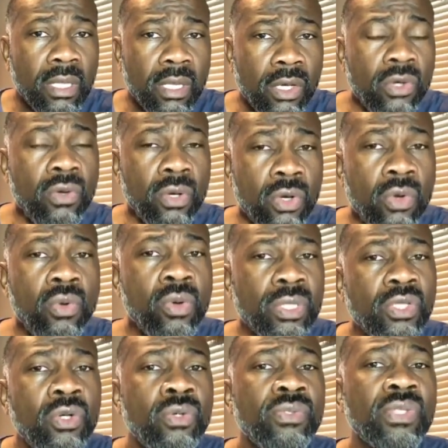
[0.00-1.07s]

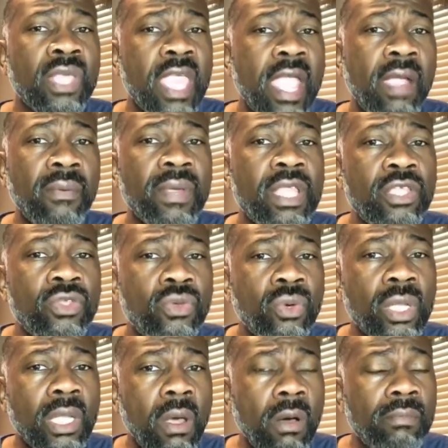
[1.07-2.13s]
Who's carrying you
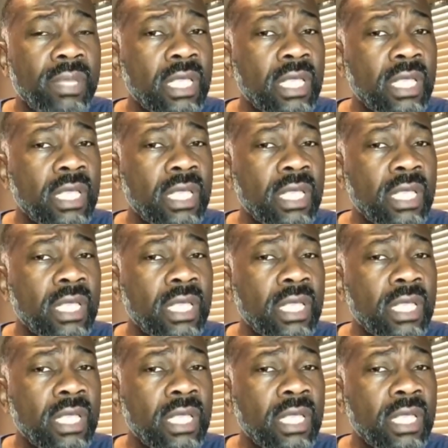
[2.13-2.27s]
along?